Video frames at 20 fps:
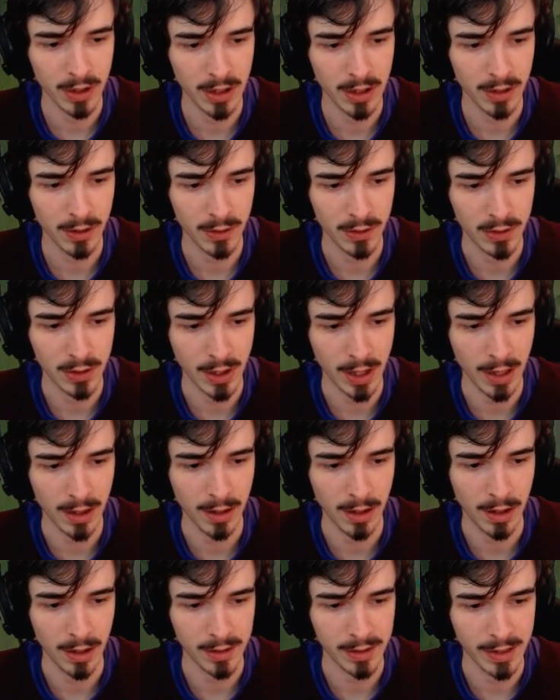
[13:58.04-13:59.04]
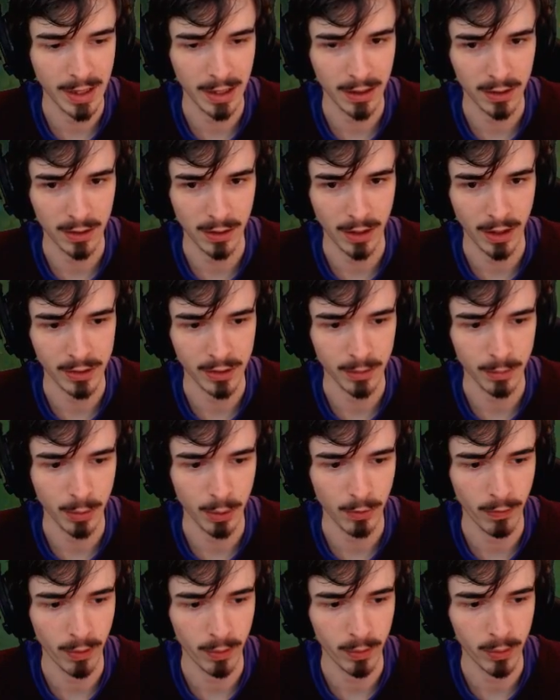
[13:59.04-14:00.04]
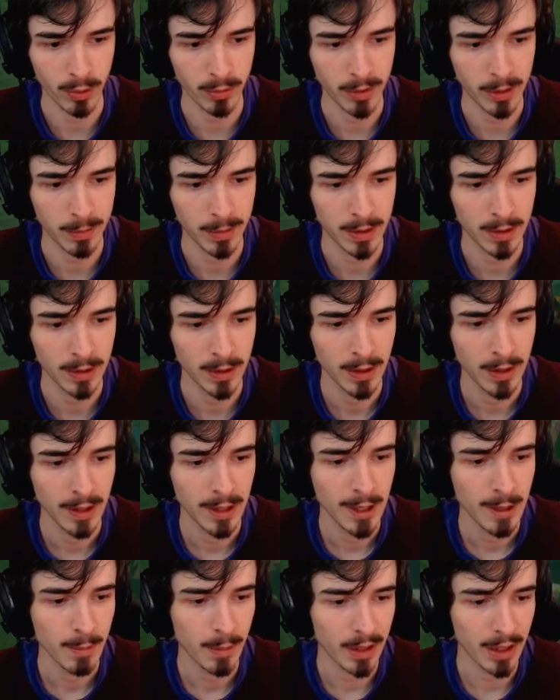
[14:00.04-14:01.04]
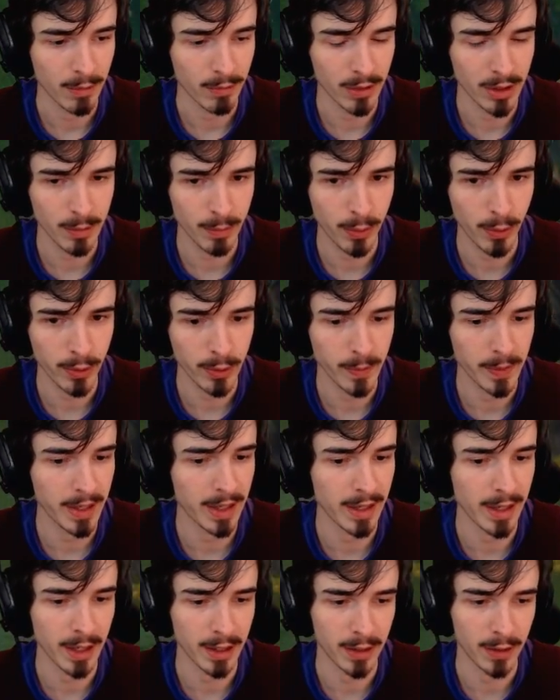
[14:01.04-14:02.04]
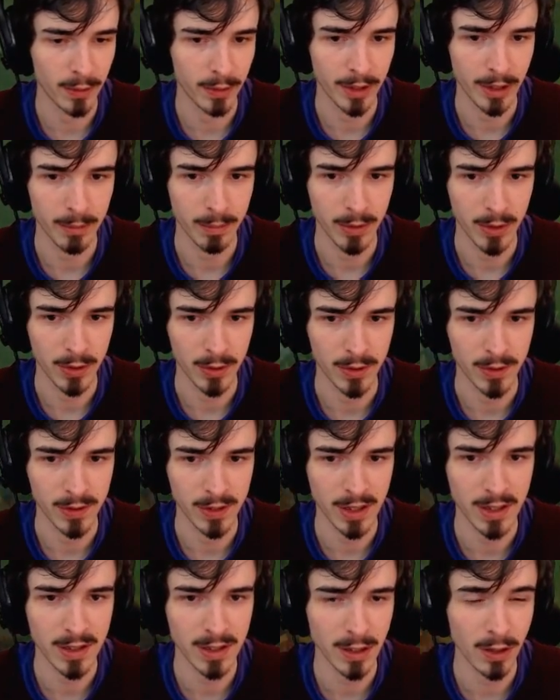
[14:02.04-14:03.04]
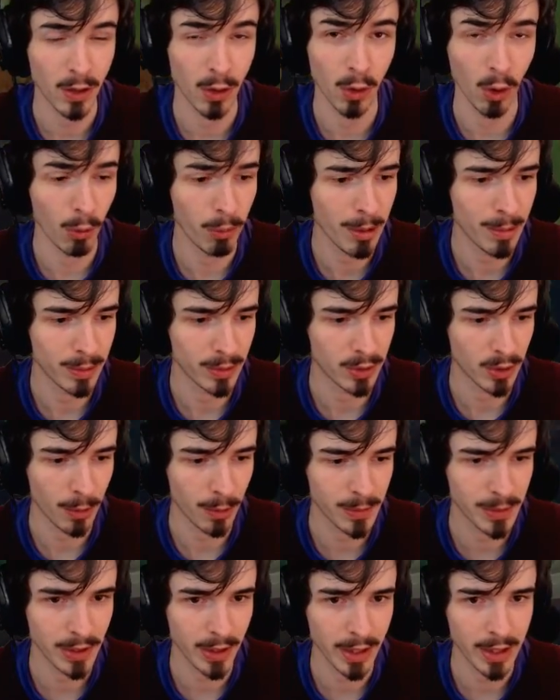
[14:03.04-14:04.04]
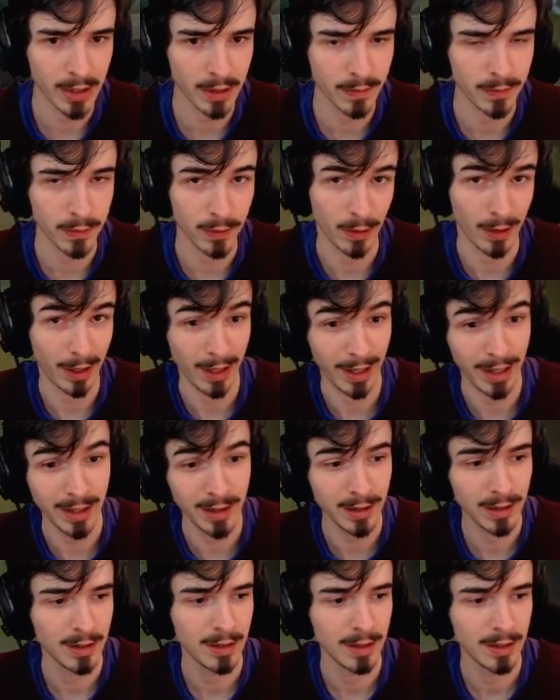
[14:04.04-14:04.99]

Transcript: here because Zach could like jump over the wall maybe. But yeah, really important that we get that kill there because they sent a lot of people topside for Kled.